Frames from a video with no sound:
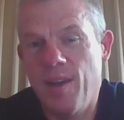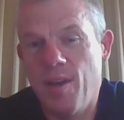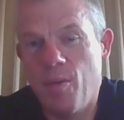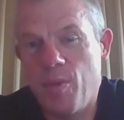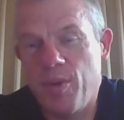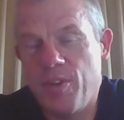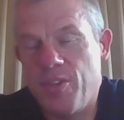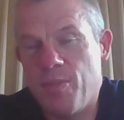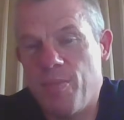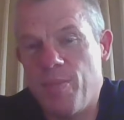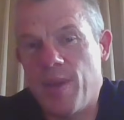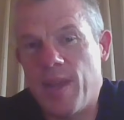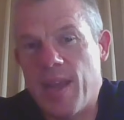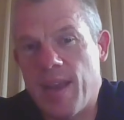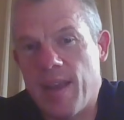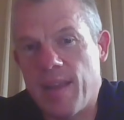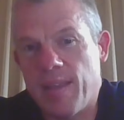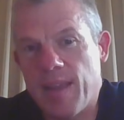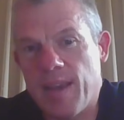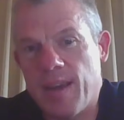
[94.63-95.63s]
we should be
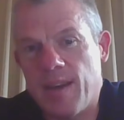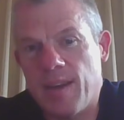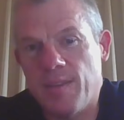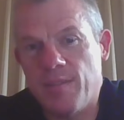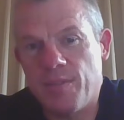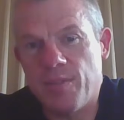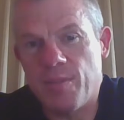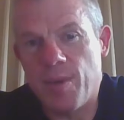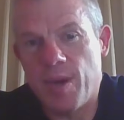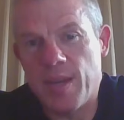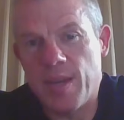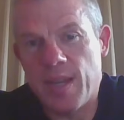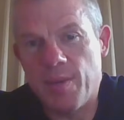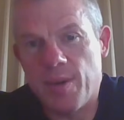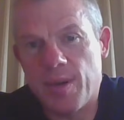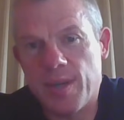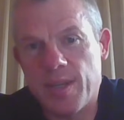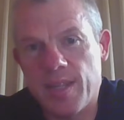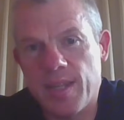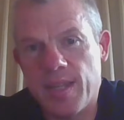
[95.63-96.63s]
getting that out from Mining
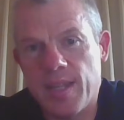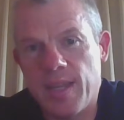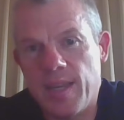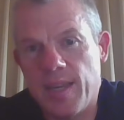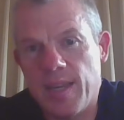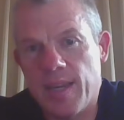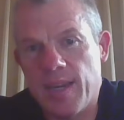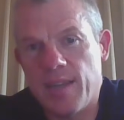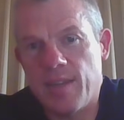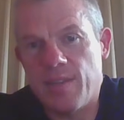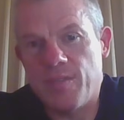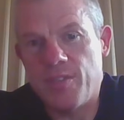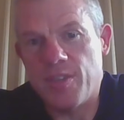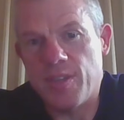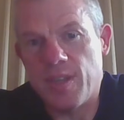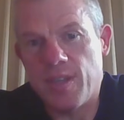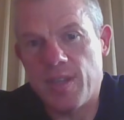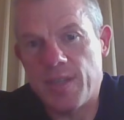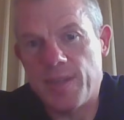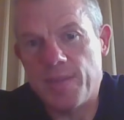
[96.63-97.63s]
One at the end of
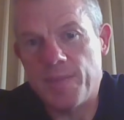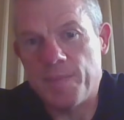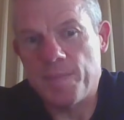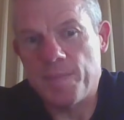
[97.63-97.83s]
July.